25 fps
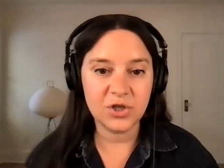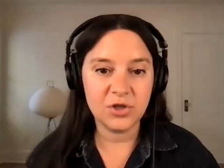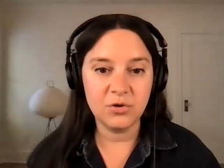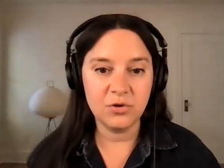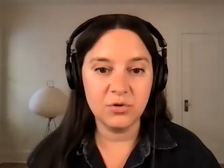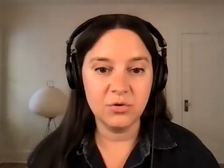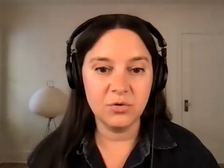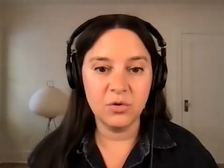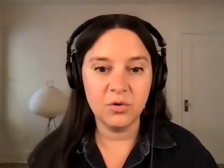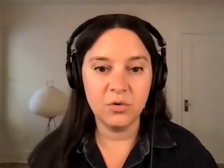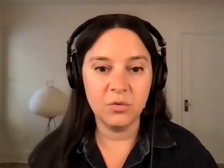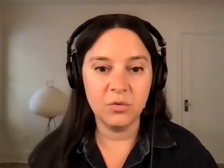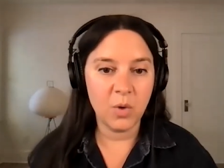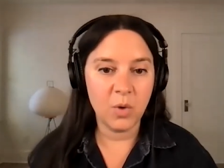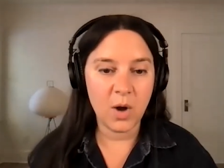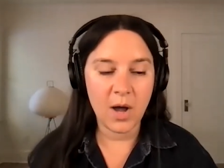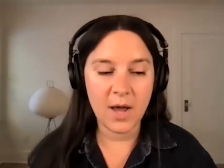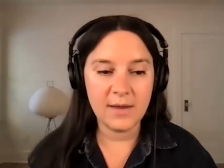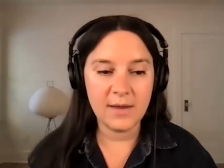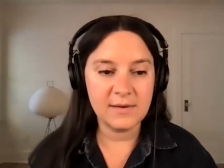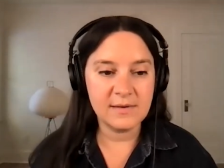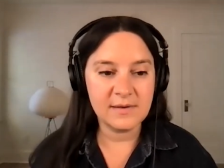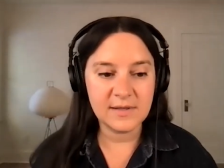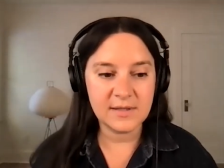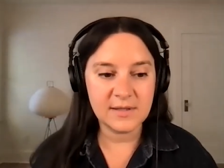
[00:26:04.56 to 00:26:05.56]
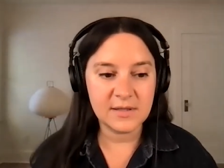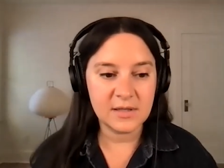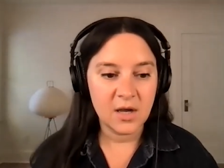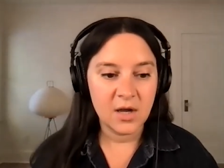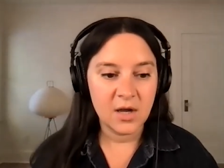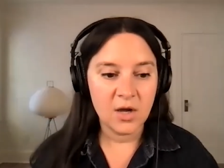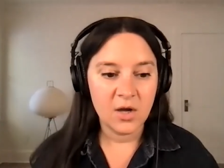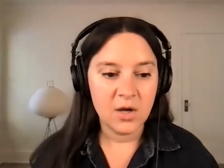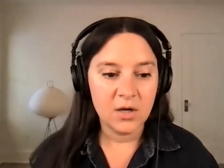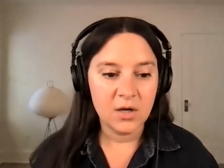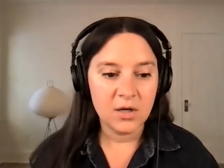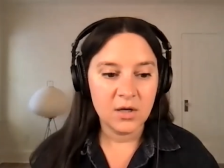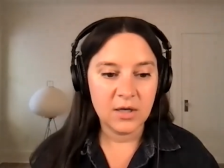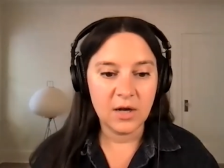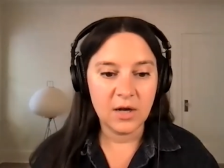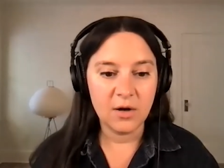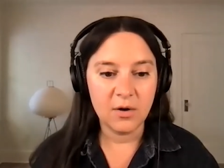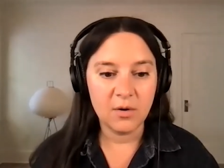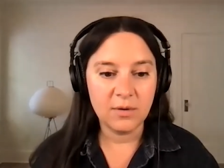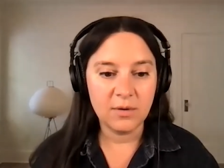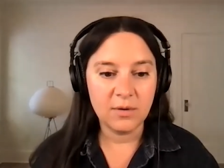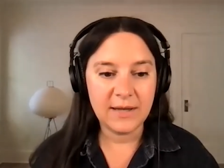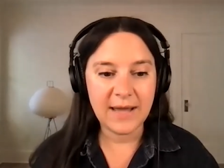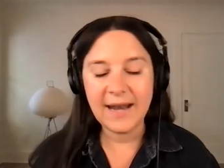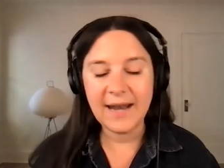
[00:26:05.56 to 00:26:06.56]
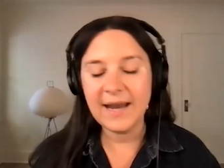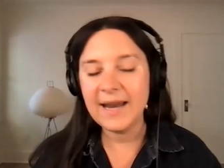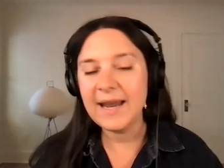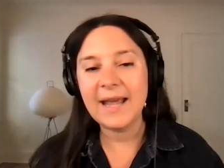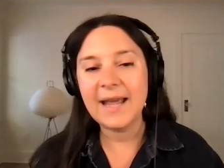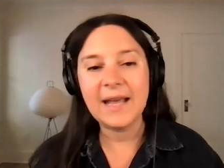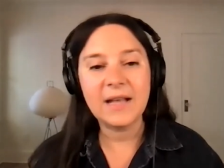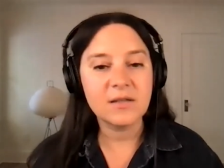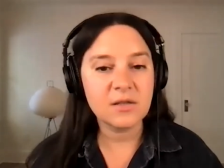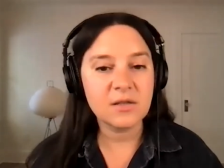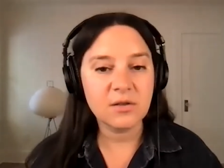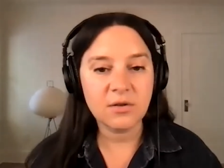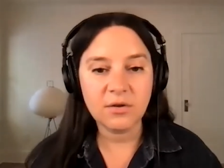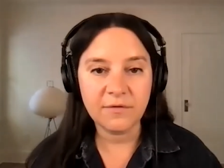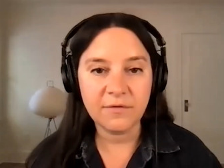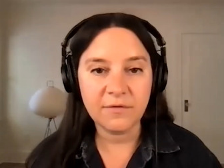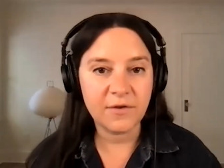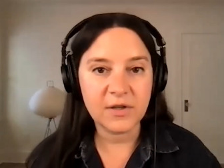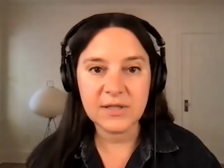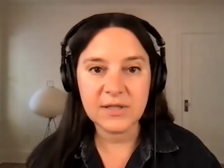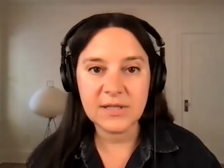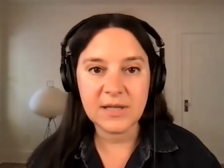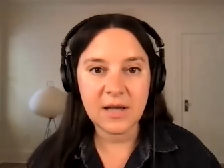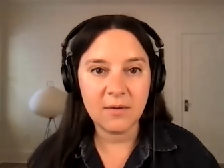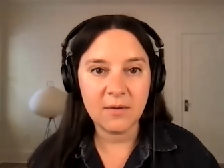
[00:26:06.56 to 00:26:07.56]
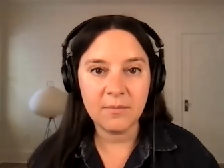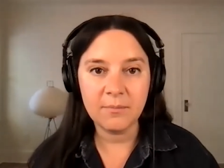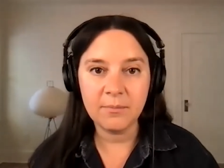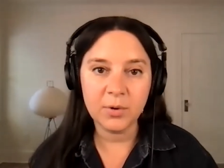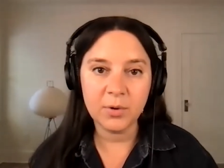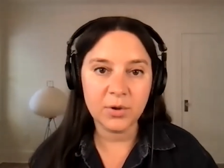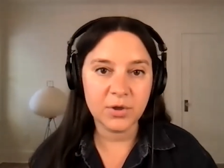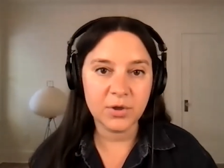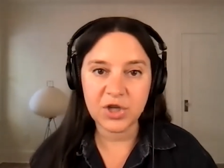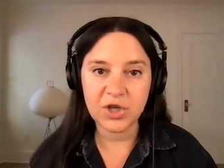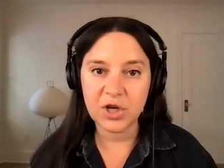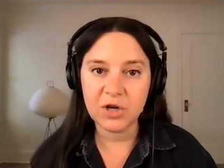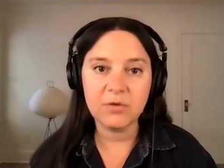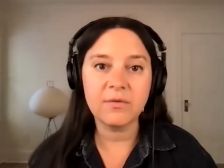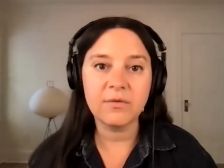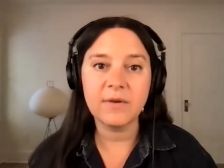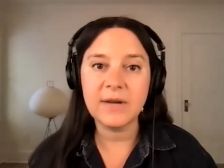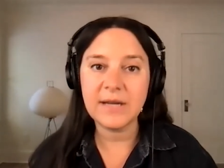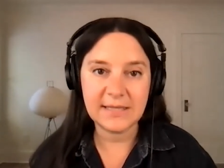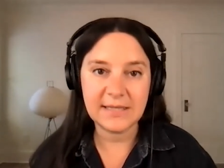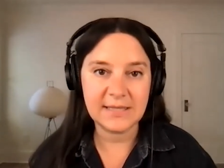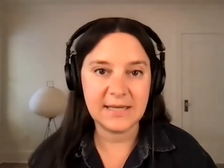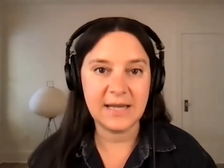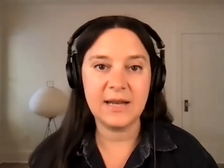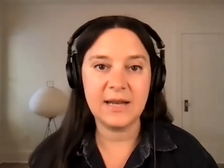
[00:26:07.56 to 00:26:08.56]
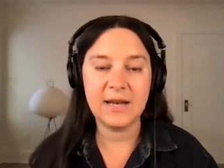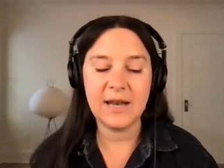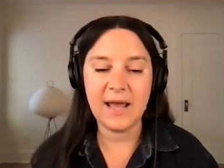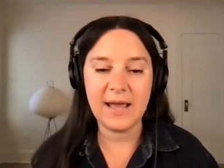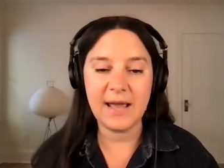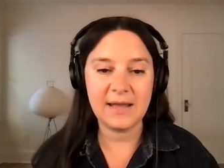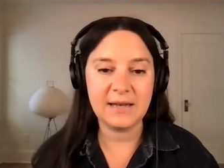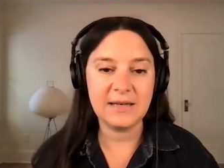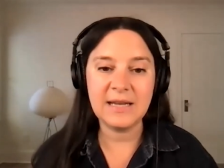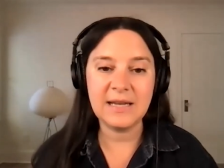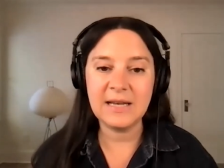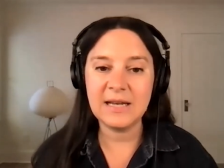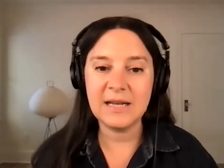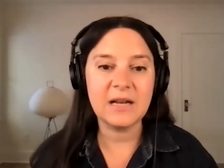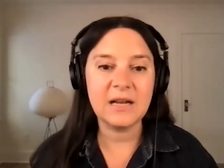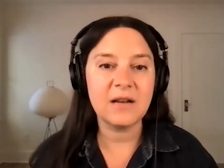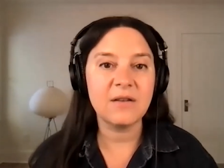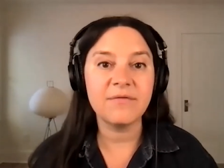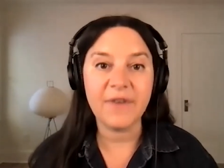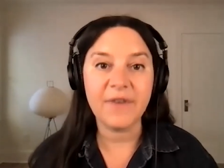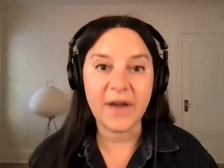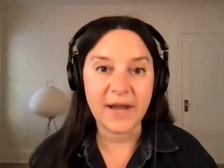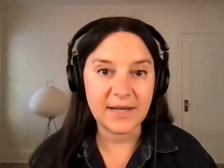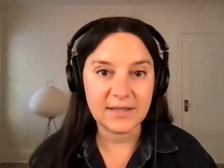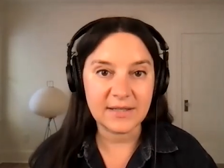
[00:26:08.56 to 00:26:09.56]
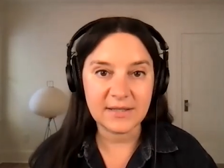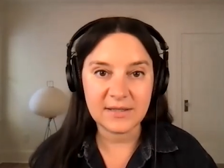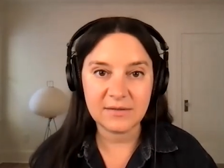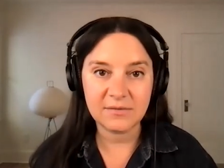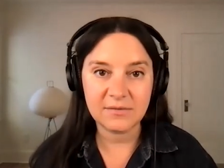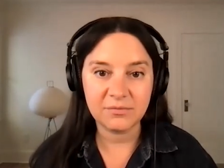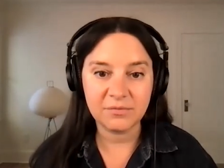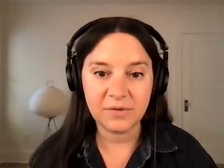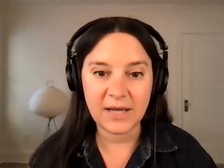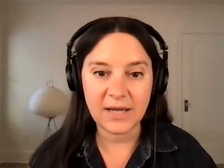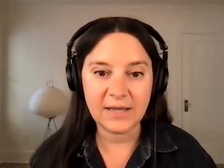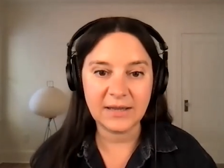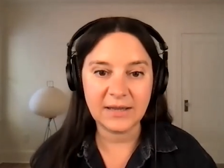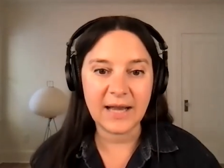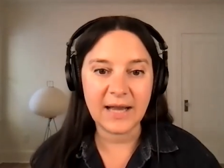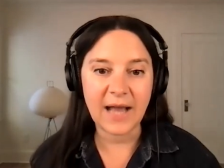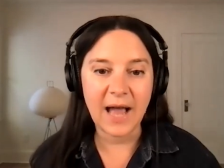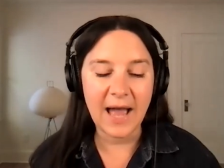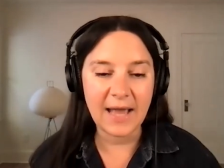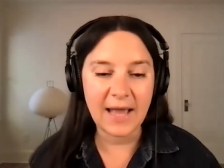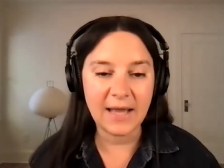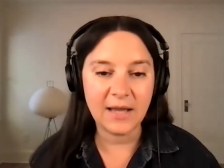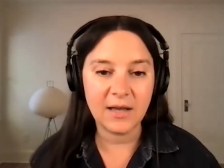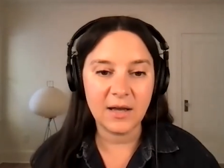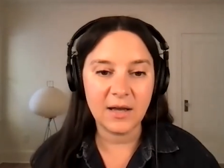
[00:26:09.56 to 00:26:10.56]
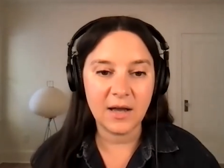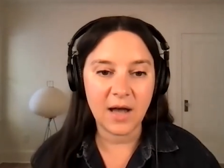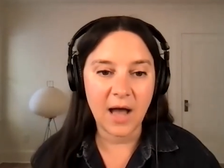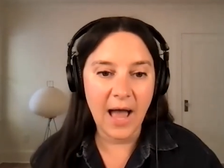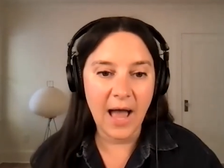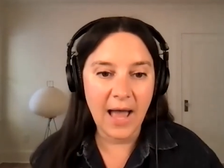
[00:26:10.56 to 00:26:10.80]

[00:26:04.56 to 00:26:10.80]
who was you know getting canceled for some bullshit reason and needed advice right like i